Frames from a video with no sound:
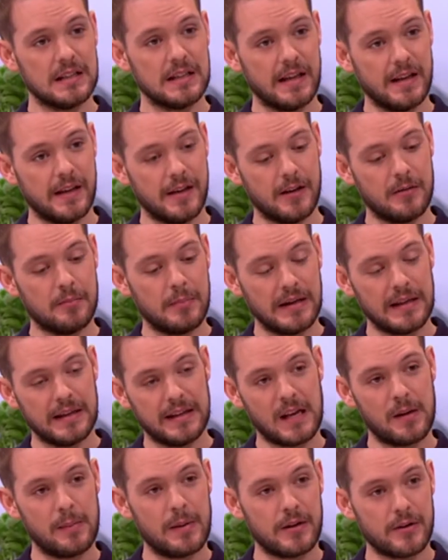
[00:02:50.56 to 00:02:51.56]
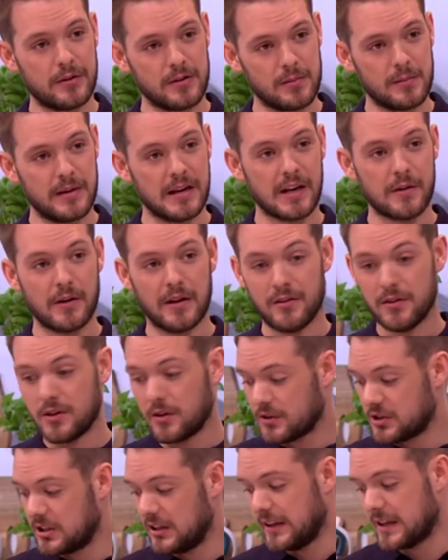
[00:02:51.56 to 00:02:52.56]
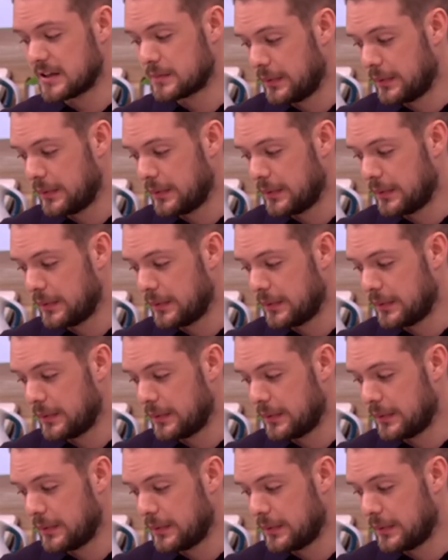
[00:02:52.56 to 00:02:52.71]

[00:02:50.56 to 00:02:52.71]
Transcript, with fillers: get home, bang it in a pan or the microwave, you've got chilli, it's